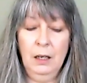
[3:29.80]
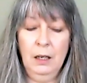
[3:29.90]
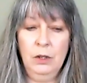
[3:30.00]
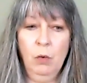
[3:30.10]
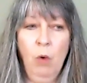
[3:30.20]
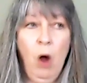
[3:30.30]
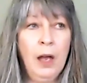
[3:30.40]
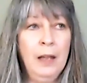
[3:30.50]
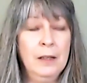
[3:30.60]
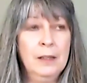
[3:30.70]
to
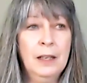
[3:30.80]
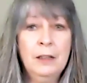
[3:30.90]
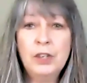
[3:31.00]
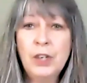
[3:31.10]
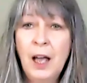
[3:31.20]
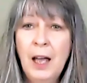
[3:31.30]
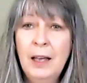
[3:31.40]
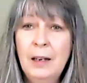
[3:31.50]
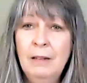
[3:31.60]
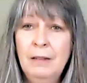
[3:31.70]
walk in the
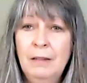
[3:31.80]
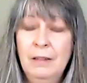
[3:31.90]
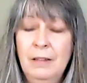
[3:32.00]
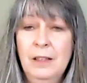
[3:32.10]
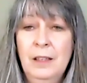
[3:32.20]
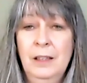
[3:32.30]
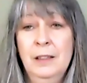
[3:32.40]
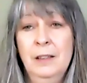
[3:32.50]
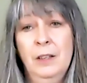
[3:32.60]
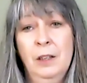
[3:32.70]
sunshine, to
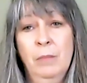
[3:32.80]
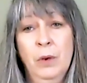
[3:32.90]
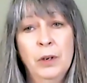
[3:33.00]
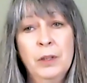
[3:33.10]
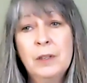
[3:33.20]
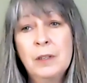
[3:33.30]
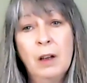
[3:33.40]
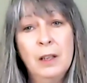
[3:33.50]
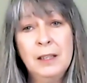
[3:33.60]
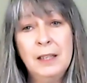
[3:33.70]
listen to the birds
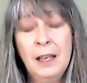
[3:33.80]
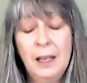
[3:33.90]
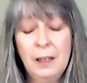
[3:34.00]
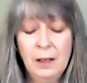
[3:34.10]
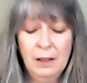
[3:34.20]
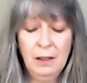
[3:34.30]
singing,